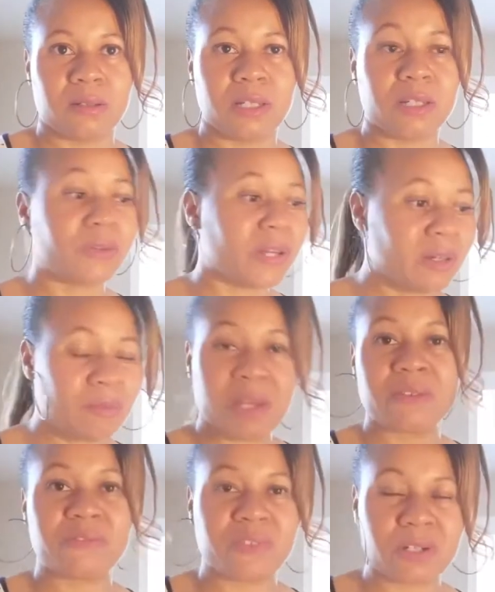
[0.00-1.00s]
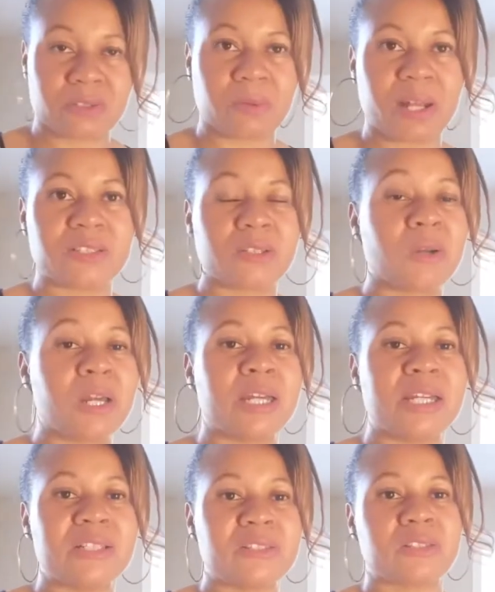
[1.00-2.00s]
He created man first, right? So
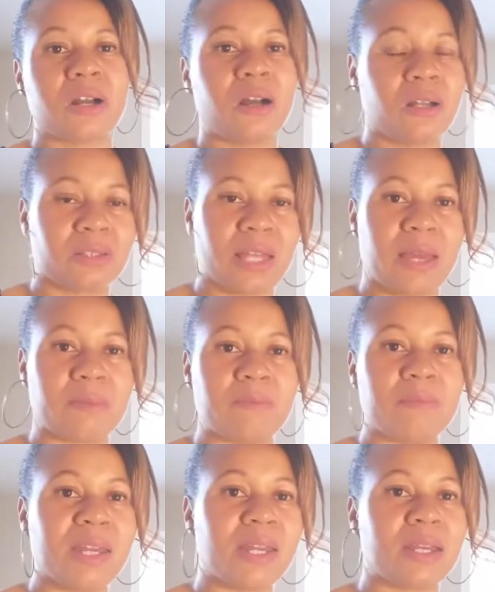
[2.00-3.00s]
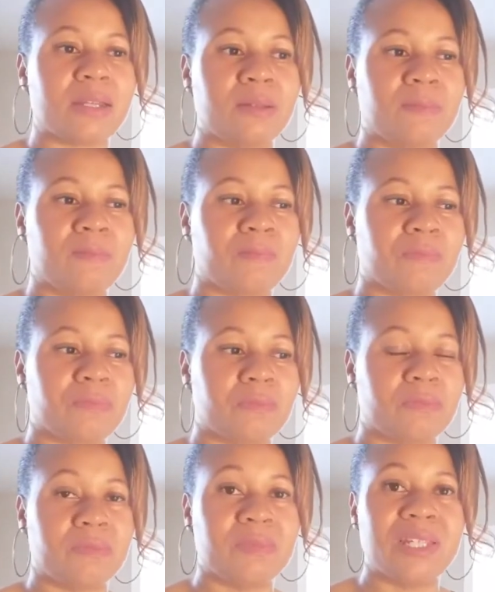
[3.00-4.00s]
he saw that man
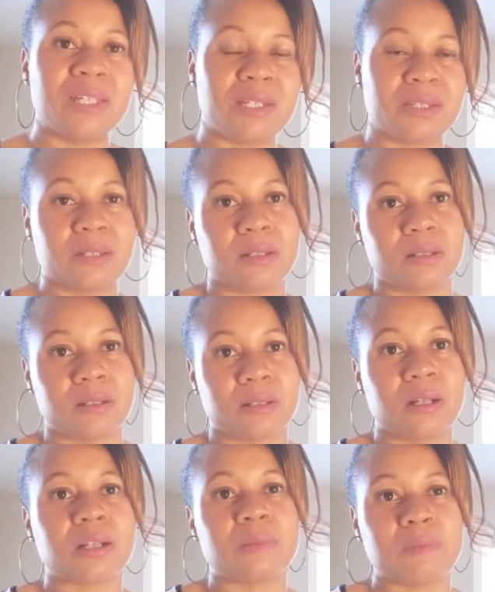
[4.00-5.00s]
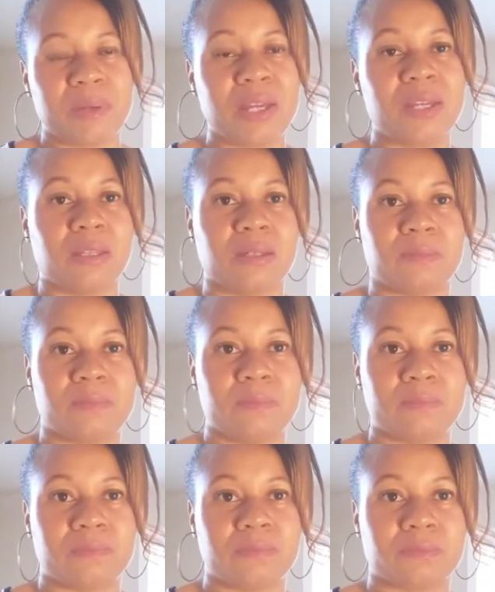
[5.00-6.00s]
needed a companion.
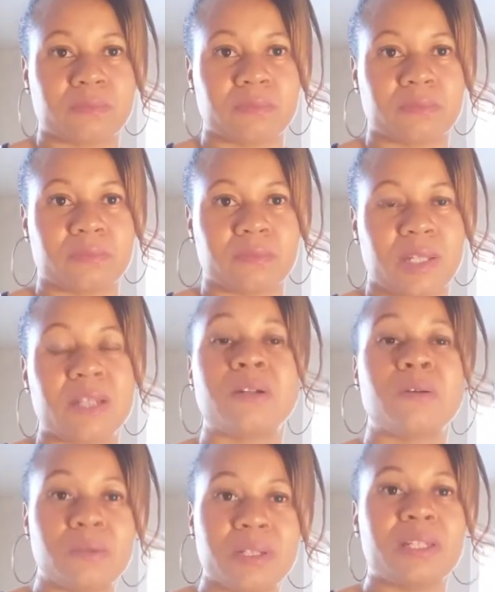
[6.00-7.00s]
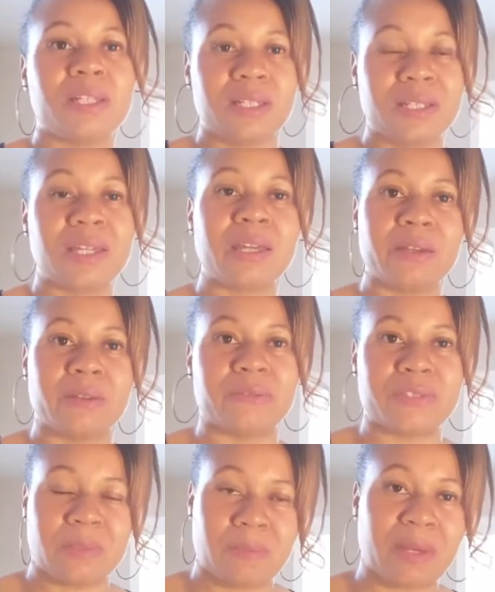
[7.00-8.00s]
And who did he
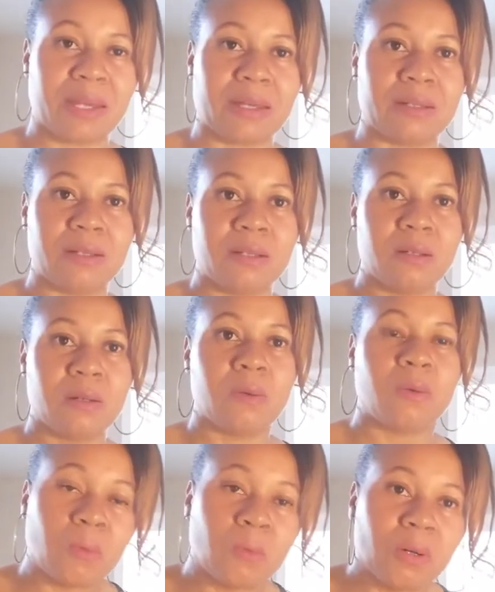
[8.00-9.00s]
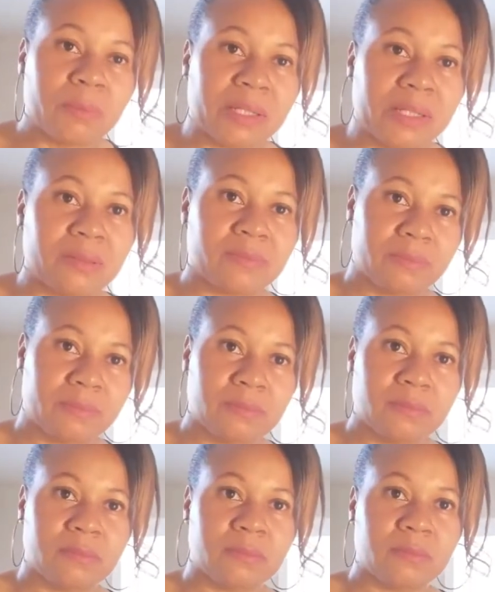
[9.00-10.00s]
give to man? Woman.
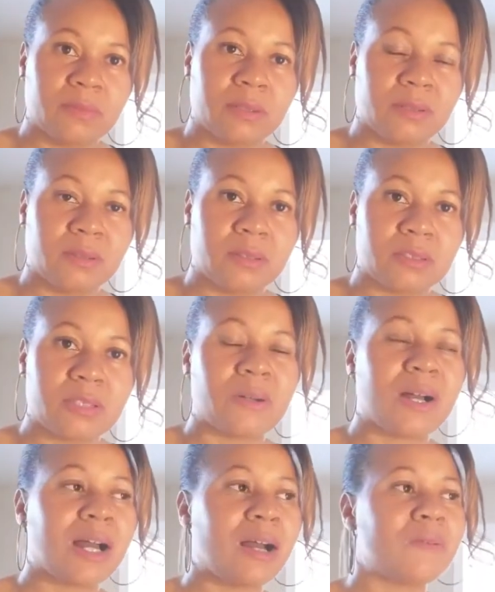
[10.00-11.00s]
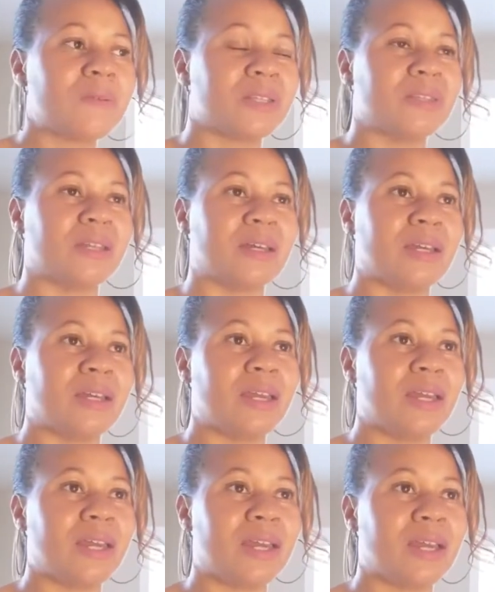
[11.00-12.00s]
So how in the
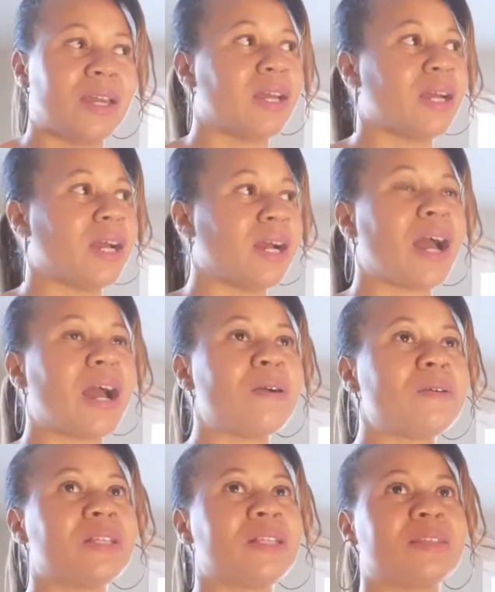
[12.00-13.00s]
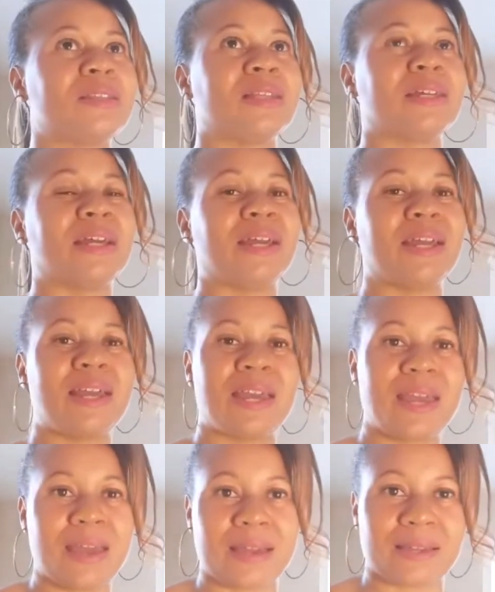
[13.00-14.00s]
how in the
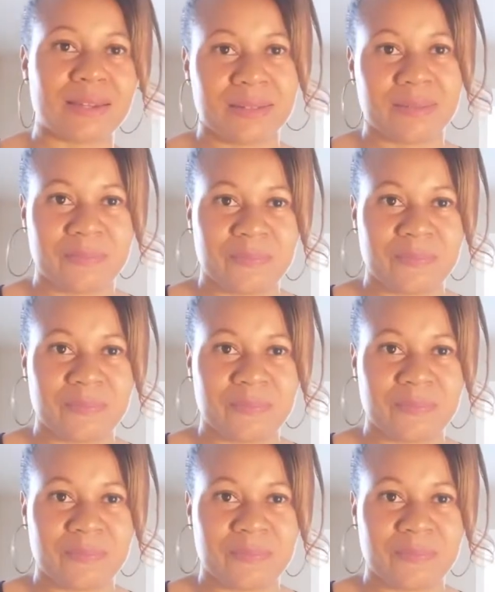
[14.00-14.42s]
heck